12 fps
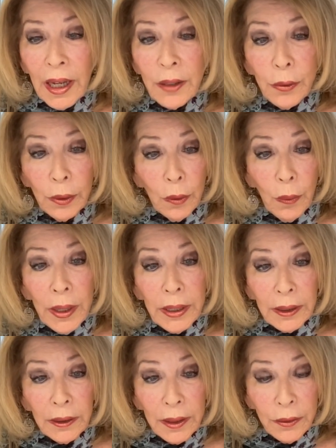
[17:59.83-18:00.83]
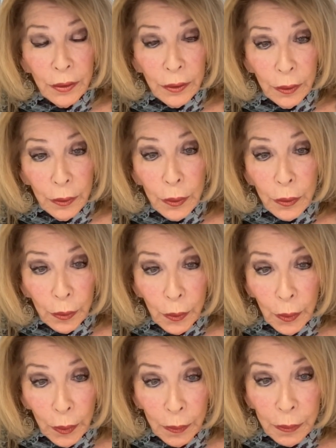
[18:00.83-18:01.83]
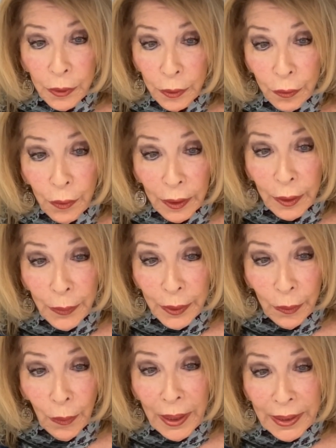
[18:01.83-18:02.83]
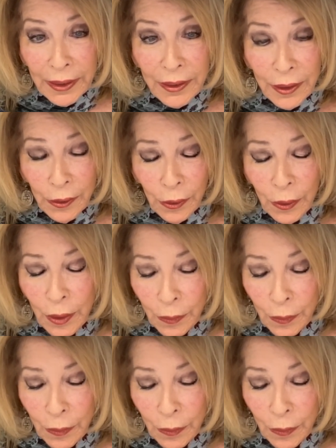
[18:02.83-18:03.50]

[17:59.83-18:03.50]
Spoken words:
I took a writing class at the New School. I'm still friendly with the writing teacher.